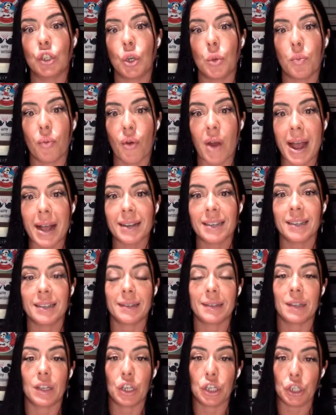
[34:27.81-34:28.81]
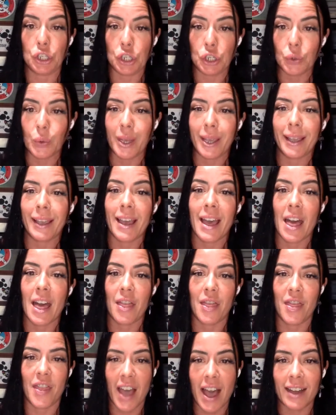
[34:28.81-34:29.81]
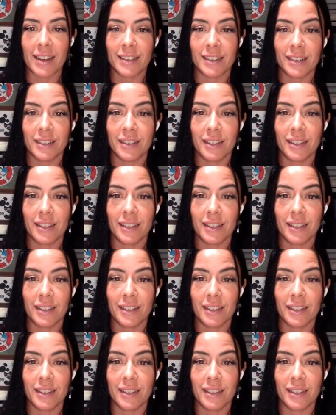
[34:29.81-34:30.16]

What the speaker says: to practice doing that.